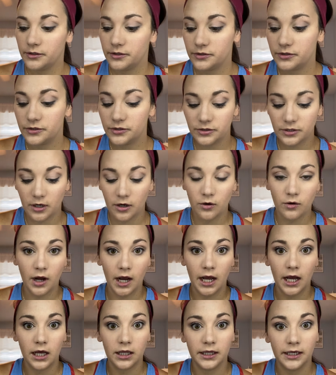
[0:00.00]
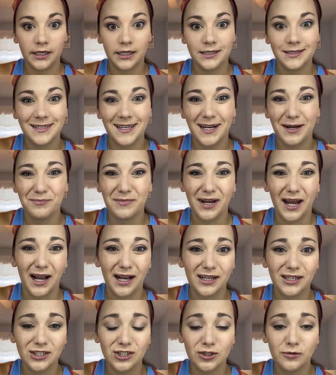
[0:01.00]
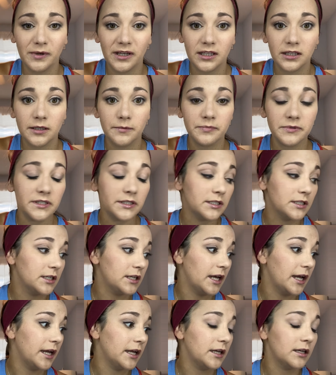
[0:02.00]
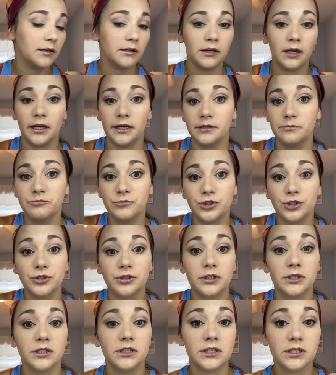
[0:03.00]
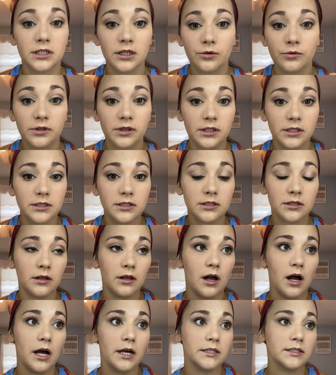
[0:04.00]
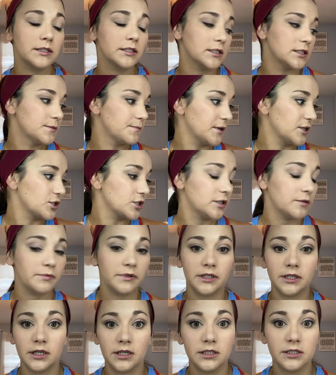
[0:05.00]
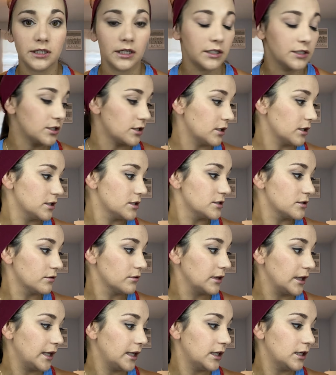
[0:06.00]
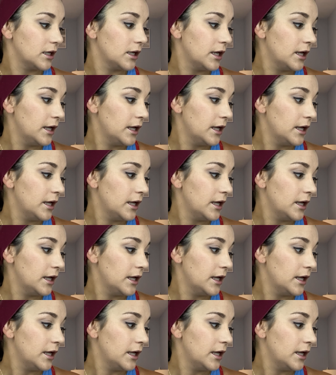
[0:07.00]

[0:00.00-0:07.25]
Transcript: So, like I said, I'm not going to do my lips today. I'm just going to stick with this gloss, especially because I started so late